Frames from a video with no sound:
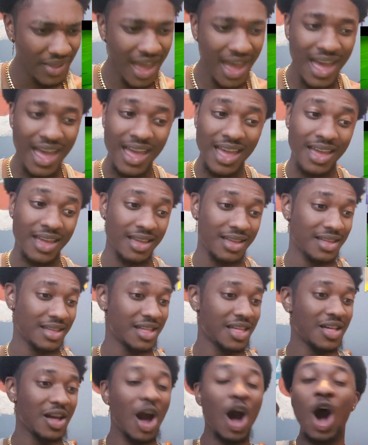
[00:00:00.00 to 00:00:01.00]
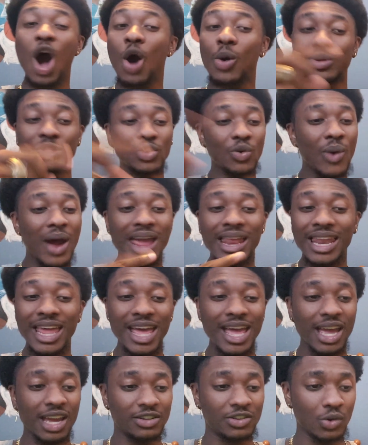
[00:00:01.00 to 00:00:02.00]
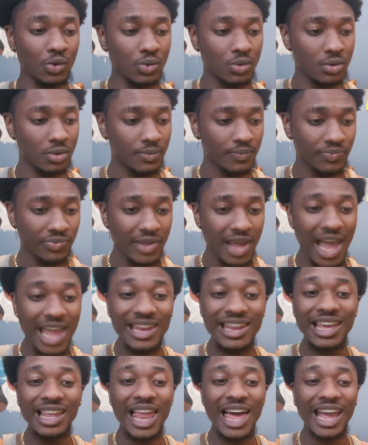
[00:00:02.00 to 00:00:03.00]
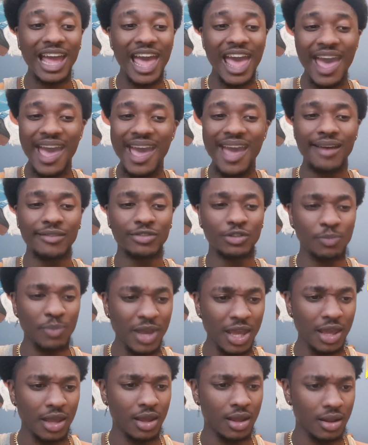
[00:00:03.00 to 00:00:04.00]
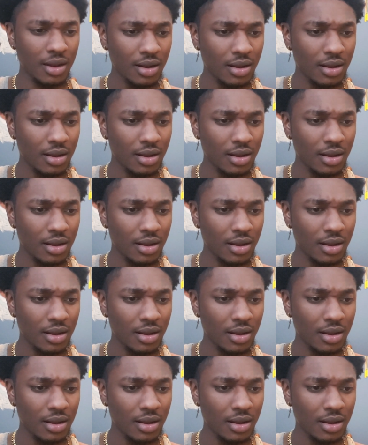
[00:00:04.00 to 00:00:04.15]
Hey, all with the right leg, too. He did, like, a half spin.